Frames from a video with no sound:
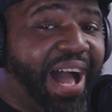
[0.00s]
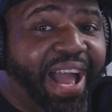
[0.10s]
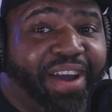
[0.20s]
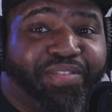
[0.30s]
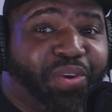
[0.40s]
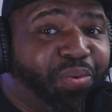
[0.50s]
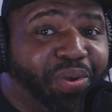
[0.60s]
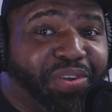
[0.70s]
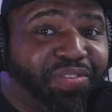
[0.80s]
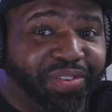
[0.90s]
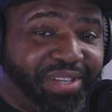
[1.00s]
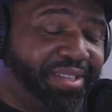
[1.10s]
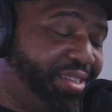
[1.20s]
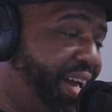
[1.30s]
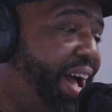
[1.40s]
I have no words for
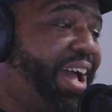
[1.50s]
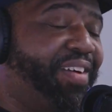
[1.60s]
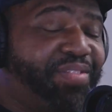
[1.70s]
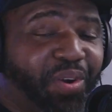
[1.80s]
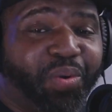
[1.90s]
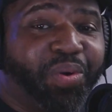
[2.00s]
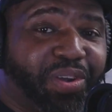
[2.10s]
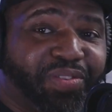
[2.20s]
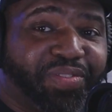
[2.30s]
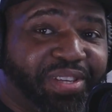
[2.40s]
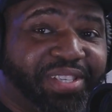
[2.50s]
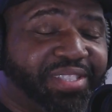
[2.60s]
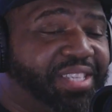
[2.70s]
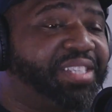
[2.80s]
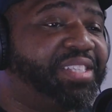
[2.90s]
this. I have no words for
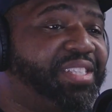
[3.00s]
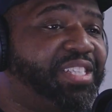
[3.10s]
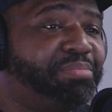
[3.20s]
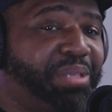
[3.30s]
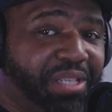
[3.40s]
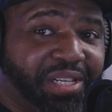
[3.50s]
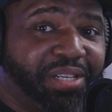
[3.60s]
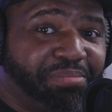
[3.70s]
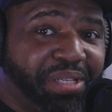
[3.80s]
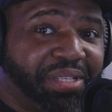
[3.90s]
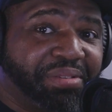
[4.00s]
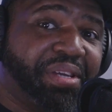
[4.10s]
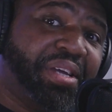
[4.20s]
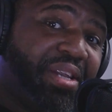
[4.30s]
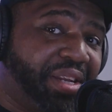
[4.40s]
this. This is just beyond me.
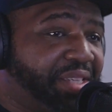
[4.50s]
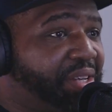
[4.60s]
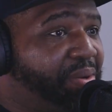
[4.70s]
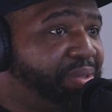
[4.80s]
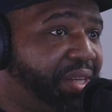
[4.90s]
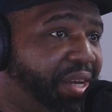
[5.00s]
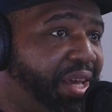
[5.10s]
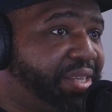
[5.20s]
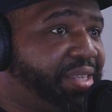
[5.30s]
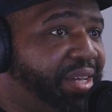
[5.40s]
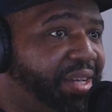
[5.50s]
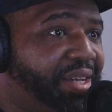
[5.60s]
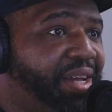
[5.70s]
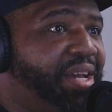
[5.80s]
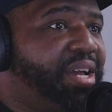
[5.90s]
Let's go to the next thing.